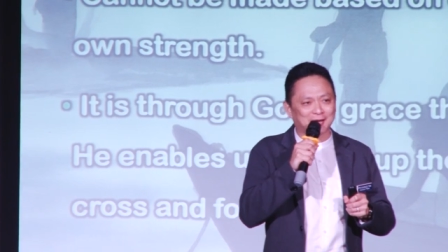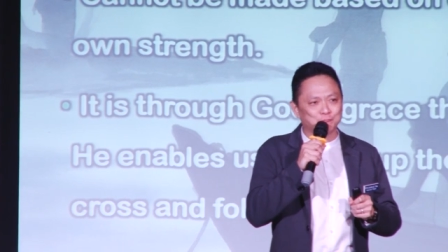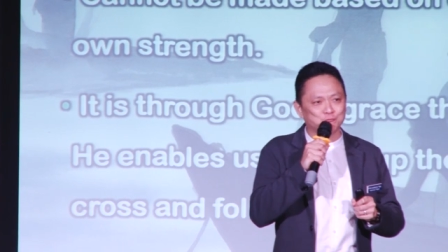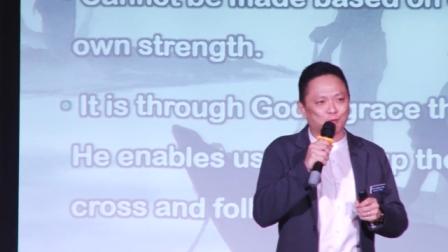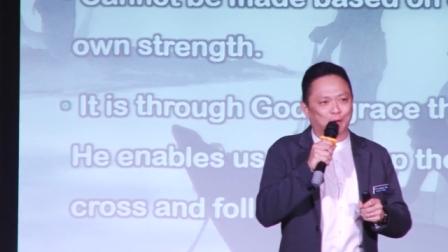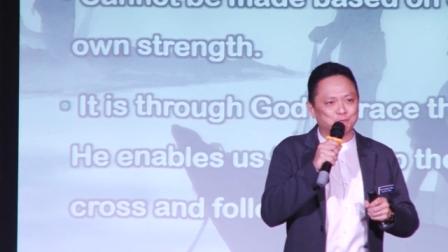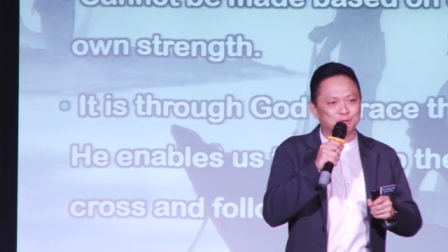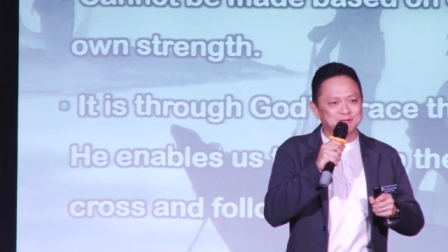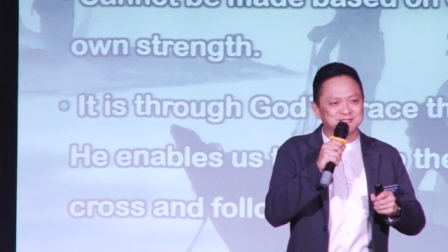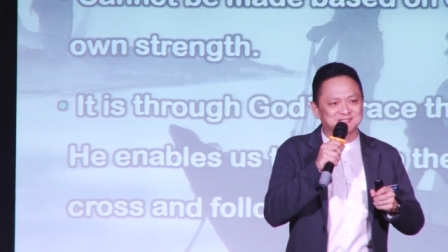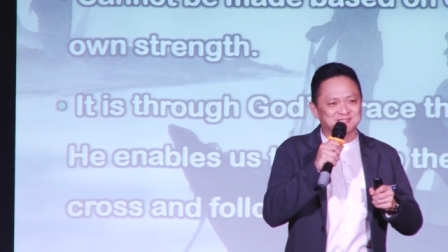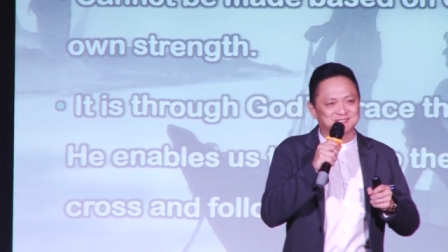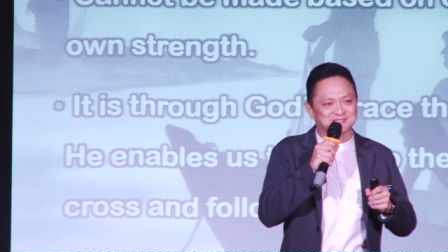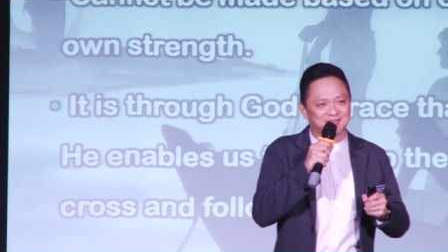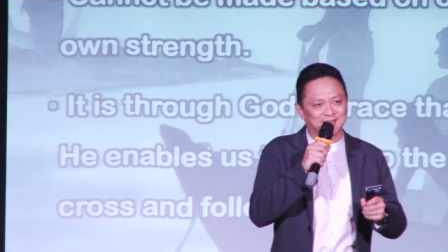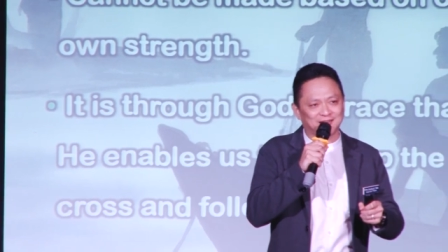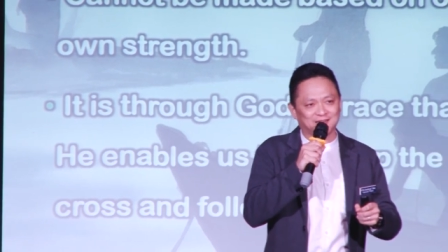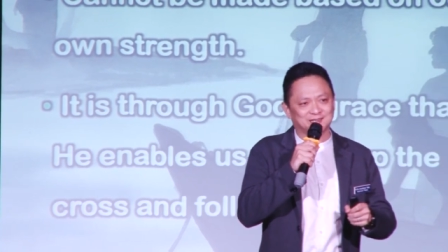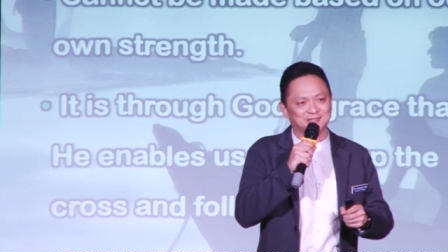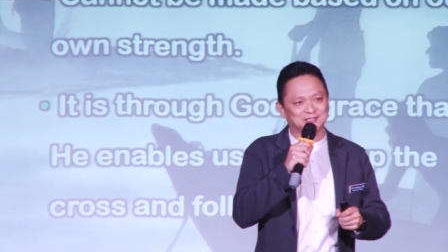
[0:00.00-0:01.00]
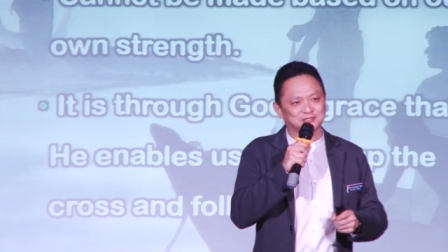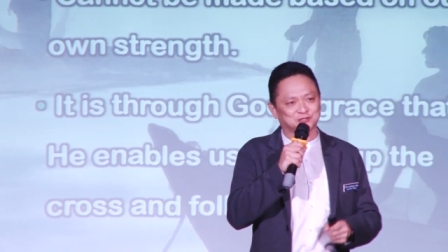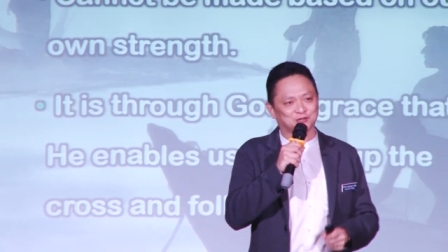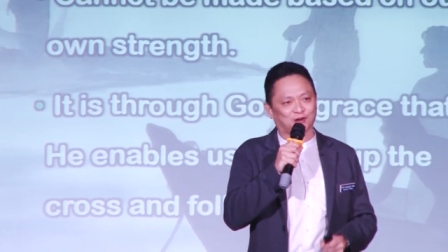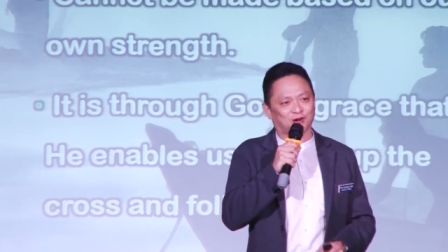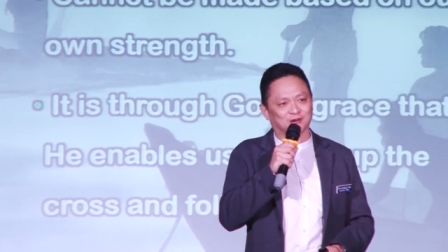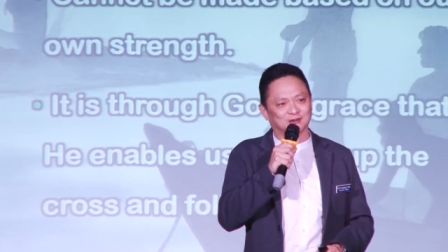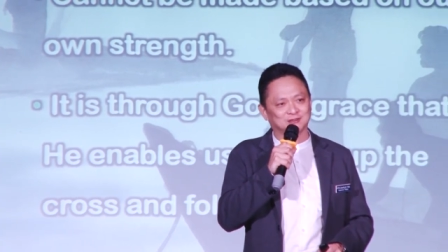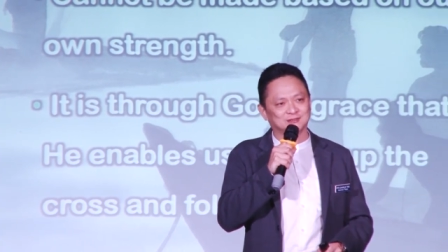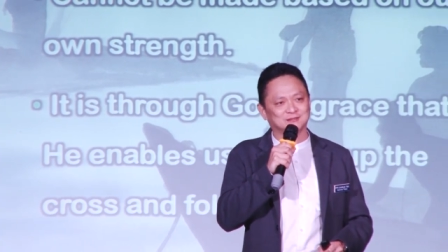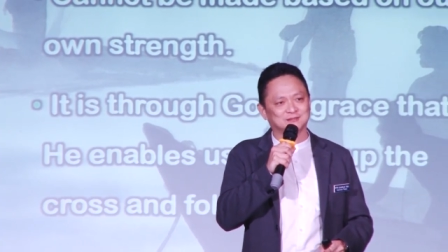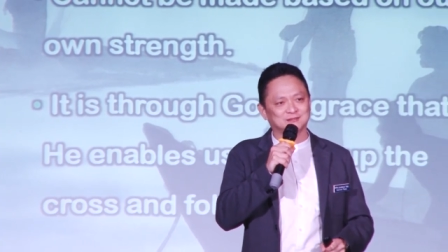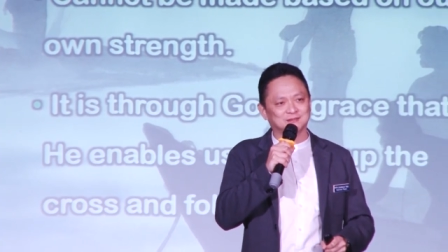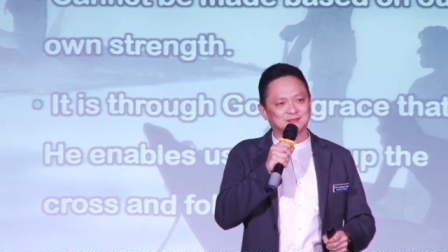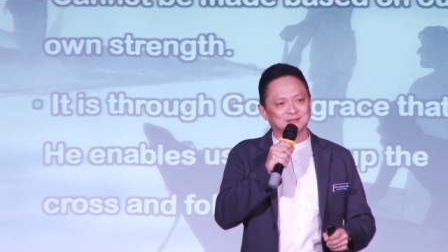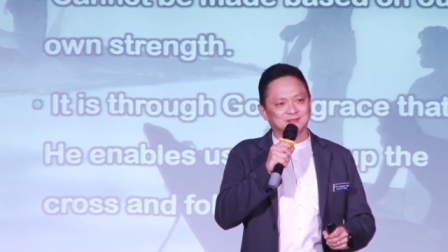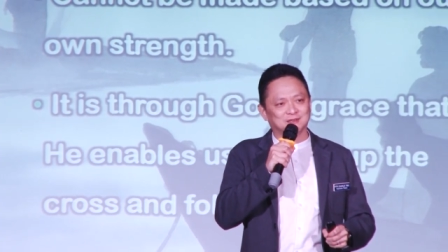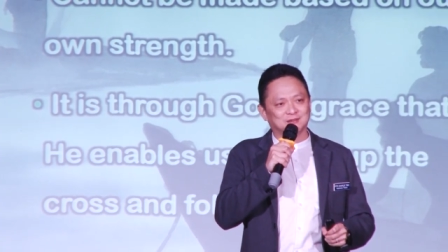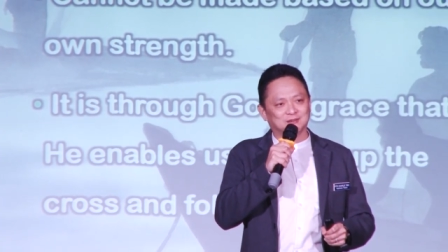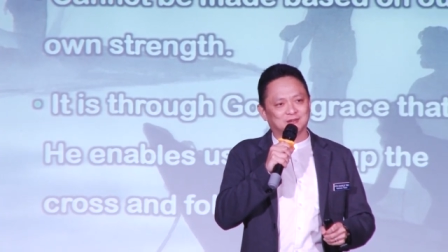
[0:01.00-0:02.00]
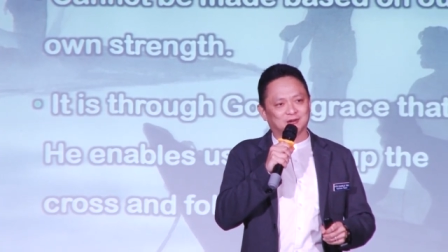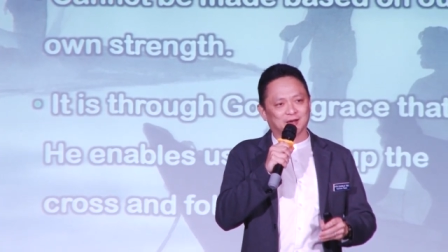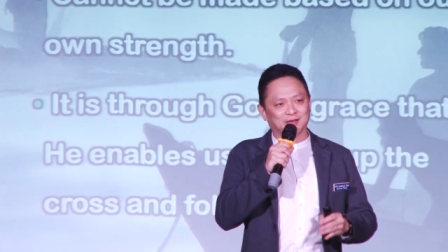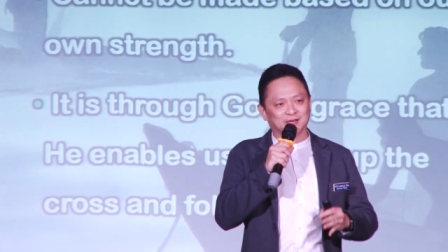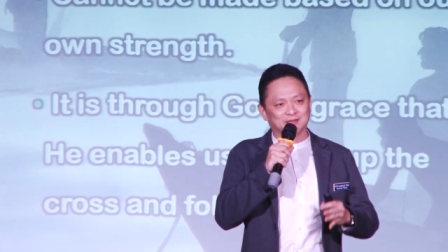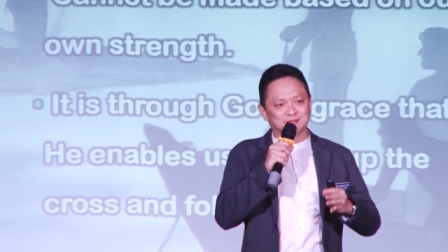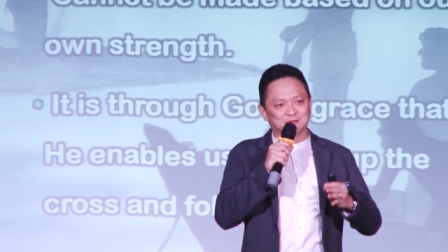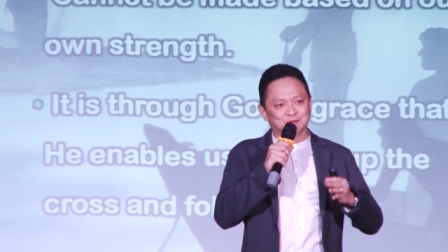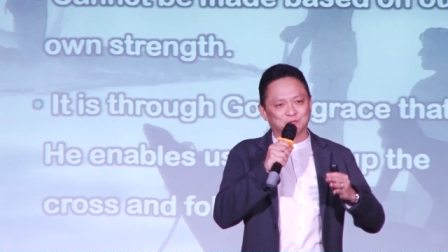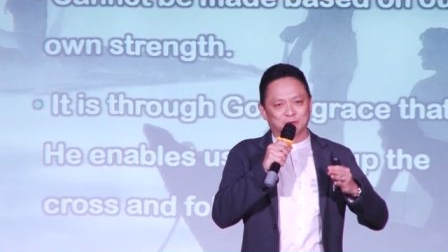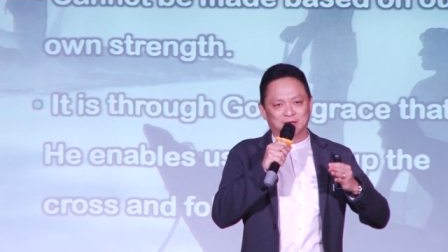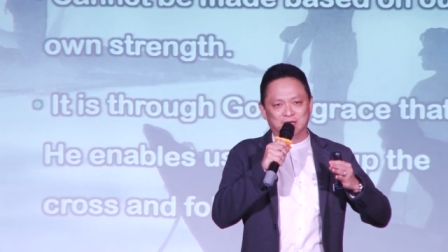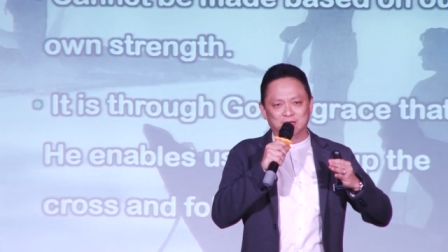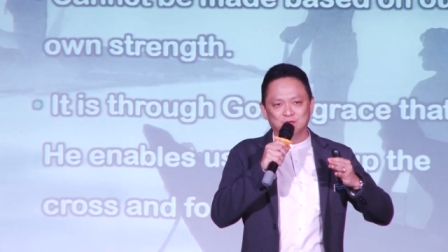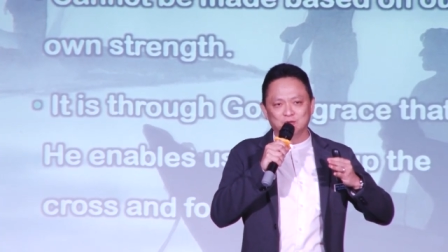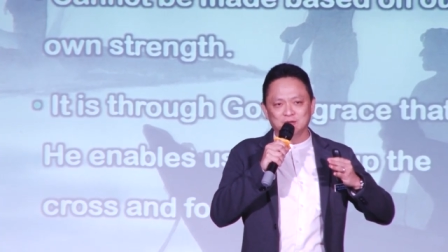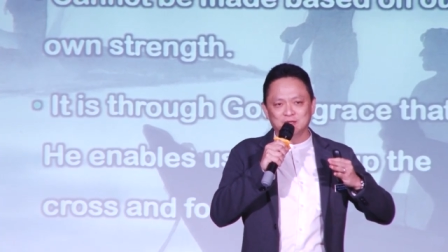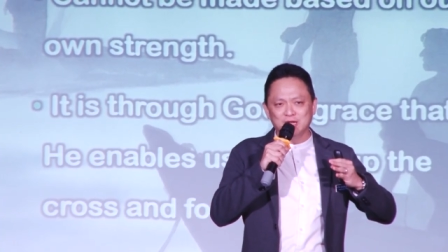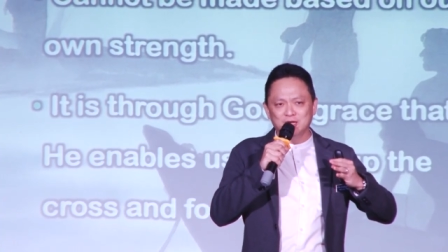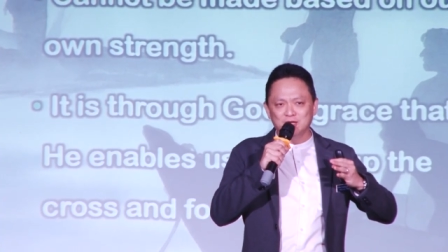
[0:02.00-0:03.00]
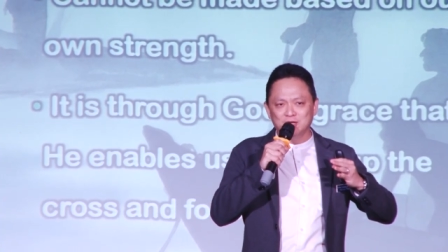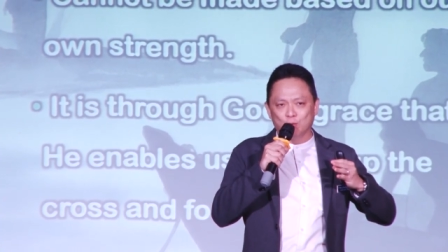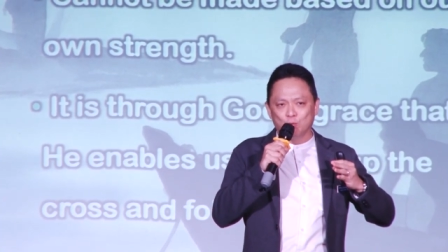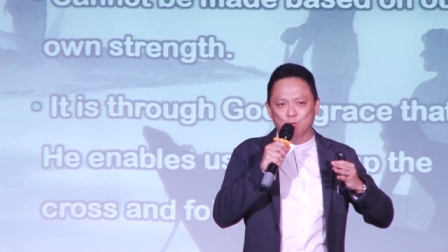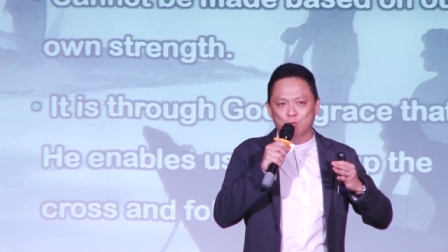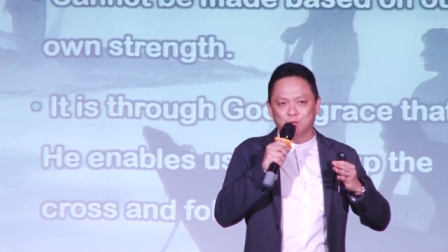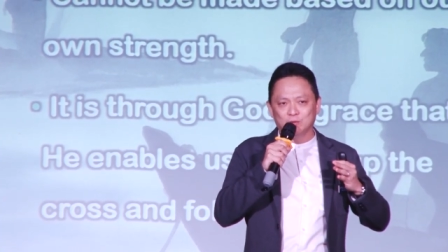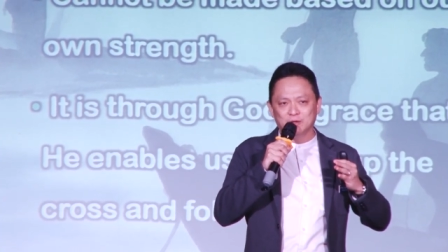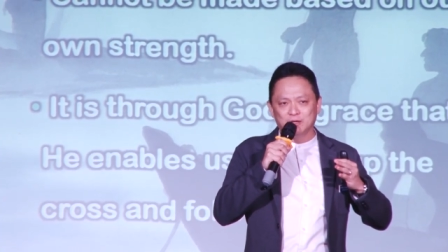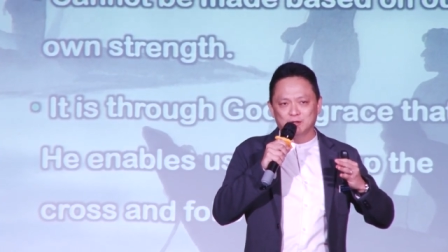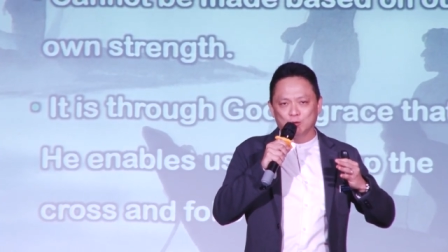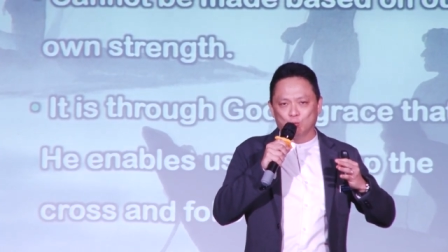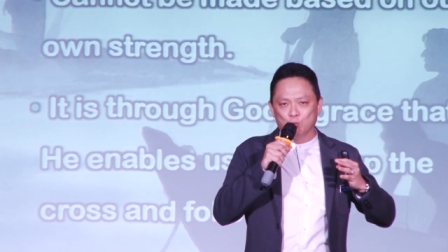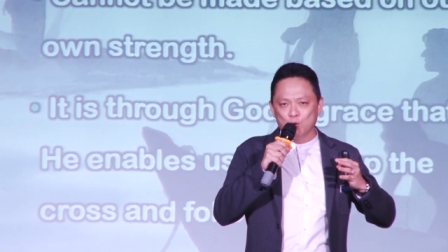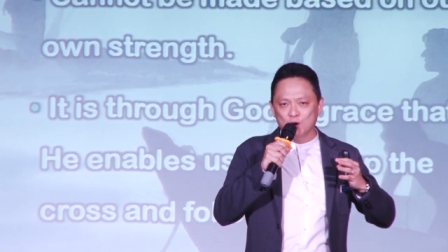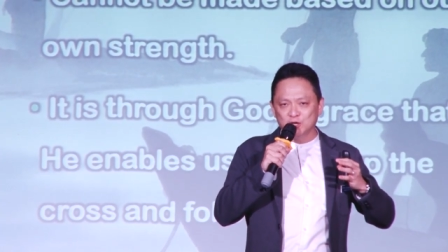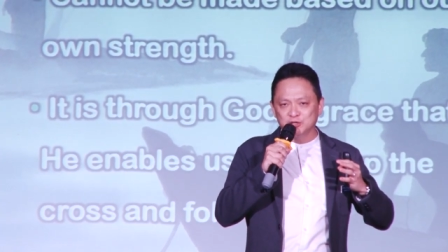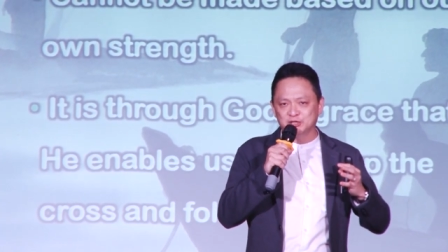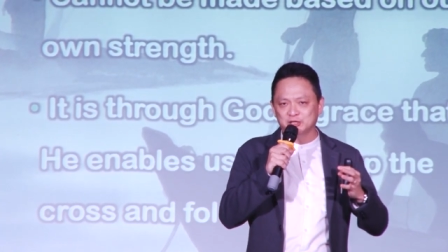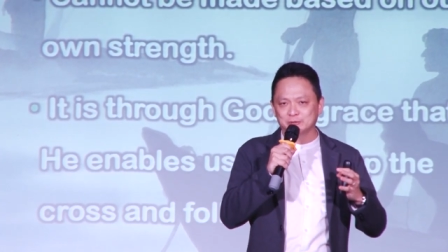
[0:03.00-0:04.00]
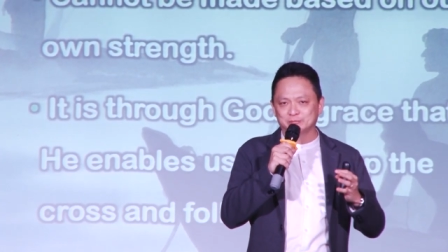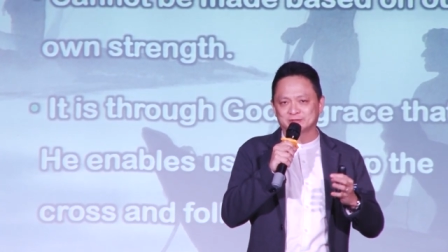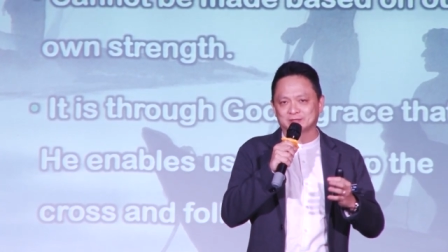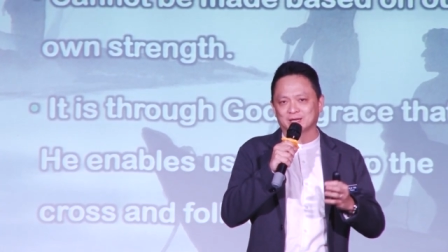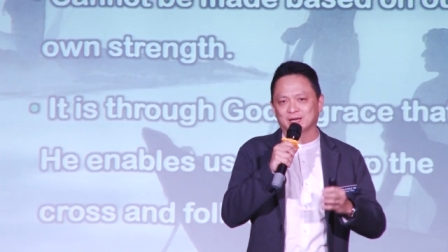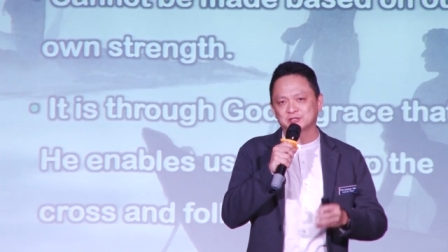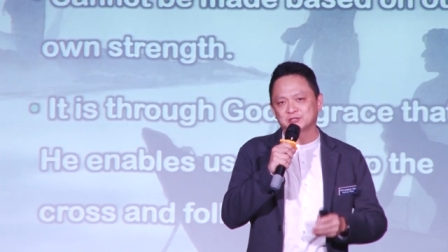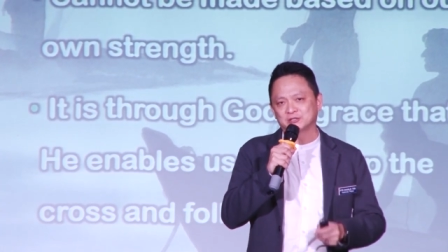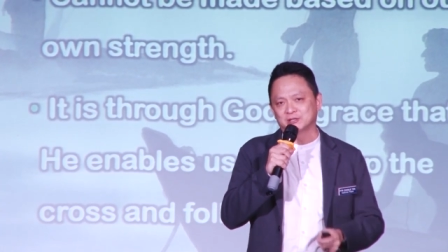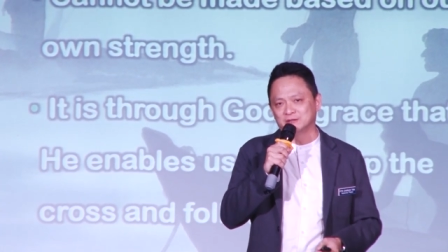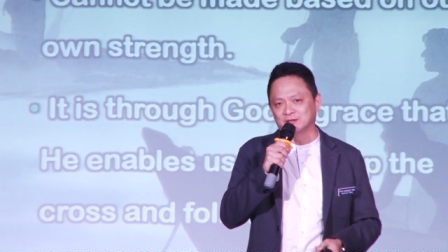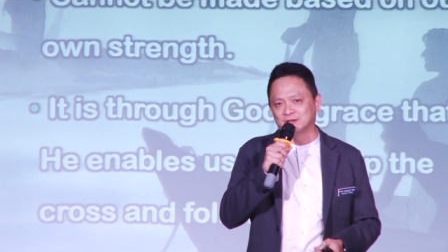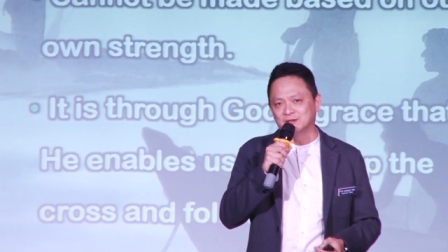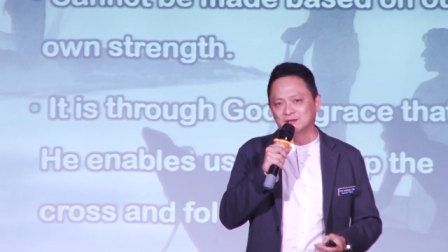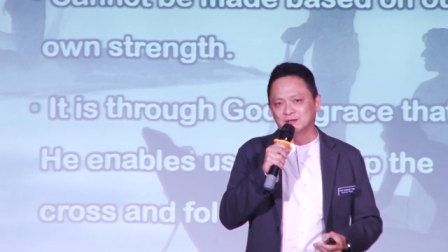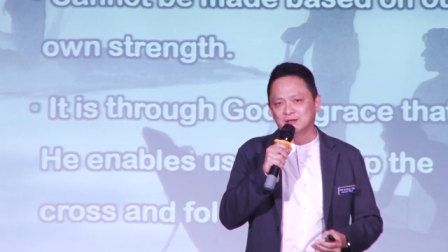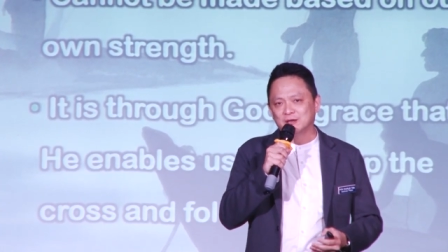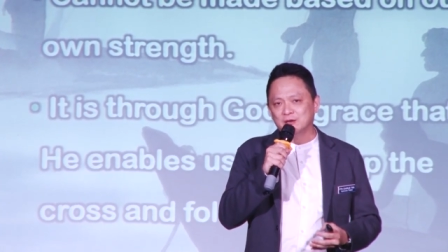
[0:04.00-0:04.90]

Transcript: time when we sing this song, right, in, in, the, in the worship session,